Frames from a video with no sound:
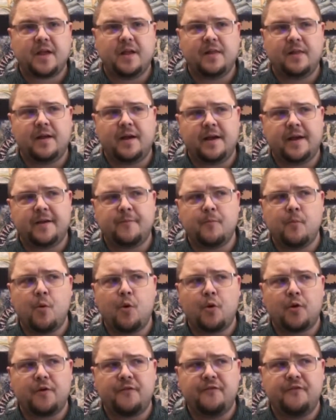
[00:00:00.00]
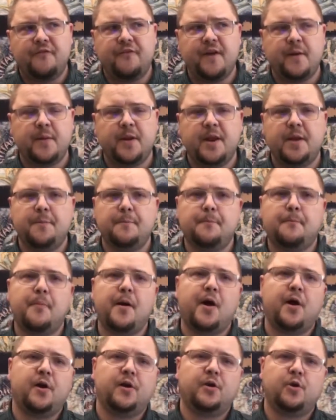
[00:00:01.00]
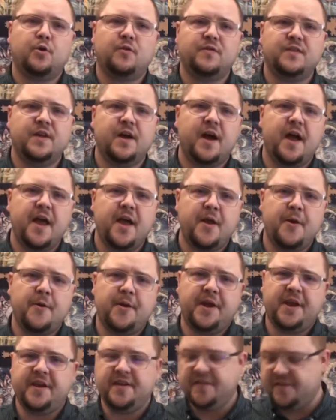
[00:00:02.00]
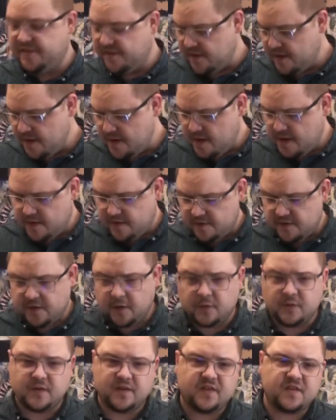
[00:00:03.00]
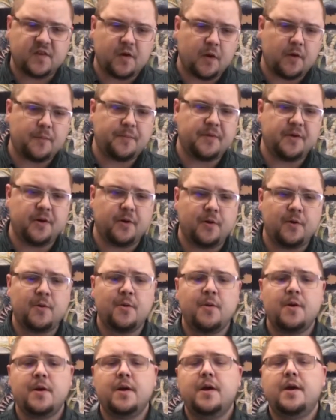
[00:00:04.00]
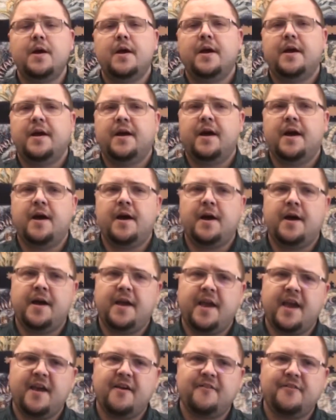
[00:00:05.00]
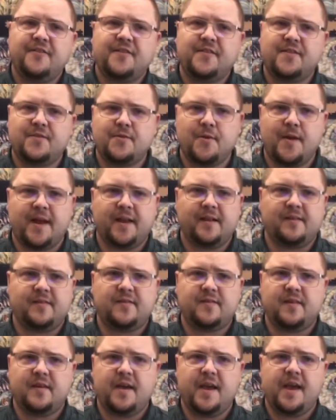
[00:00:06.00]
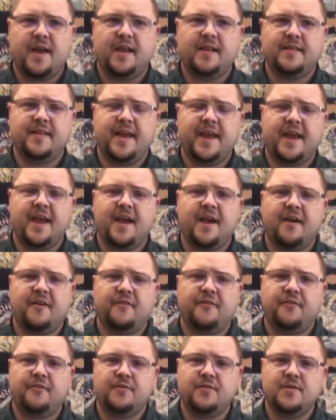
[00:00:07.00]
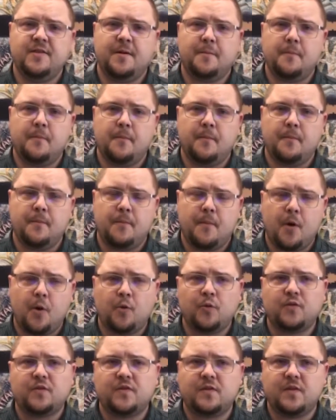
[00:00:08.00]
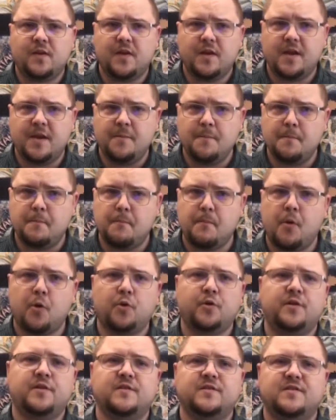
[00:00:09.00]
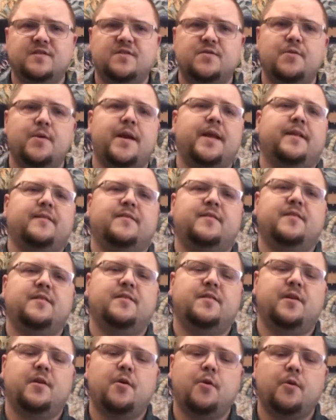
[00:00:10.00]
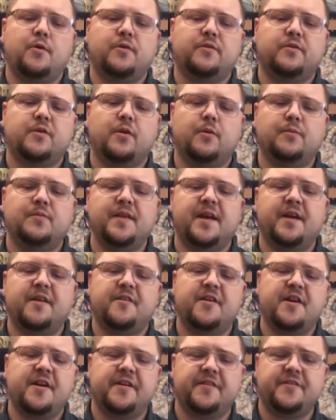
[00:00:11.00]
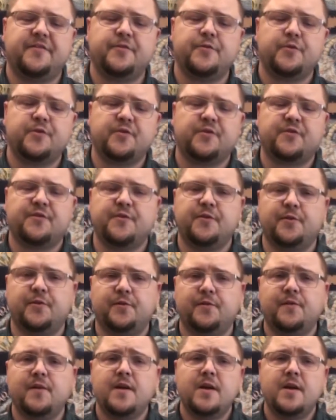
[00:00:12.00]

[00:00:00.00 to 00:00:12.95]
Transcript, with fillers: like more feminine part of the Aries. So the Scorpio uh, have strengths, and they have the most important strengths in the horoscope. They're resourceful,